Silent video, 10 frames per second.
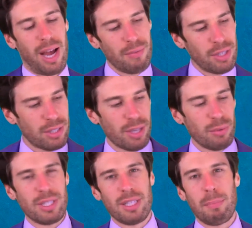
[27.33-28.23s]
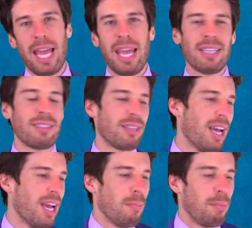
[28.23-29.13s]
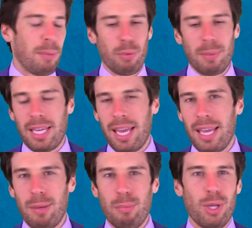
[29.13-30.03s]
Obviously, it was in the past people became,